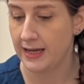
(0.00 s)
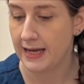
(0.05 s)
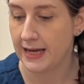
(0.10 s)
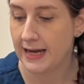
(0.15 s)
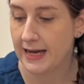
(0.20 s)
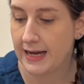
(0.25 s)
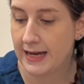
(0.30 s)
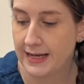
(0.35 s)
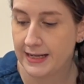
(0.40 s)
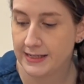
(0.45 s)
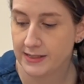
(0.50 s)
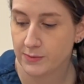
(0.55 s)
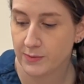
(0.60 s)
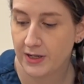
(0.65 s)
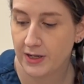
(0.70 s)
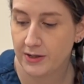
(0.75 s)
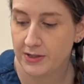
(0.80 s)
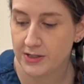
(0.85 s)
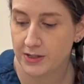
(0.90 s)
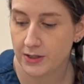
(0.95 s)
and we're
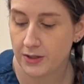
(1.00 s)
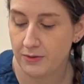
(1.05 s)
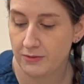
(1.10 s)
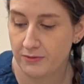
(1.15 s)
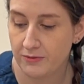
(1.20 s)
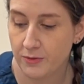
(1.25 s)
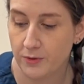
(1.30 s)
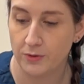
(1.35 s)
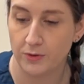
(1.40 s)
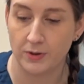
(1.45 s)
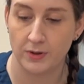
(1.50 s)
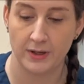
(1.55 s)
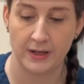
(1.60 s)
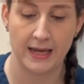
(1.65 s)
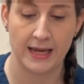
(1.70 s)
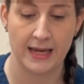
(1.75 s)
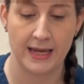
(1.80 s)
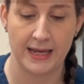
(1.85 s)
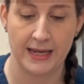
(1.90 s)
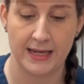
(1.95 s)
going to go for
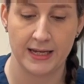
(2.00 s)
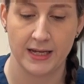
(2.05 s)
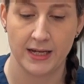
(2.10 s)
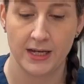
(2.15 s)
a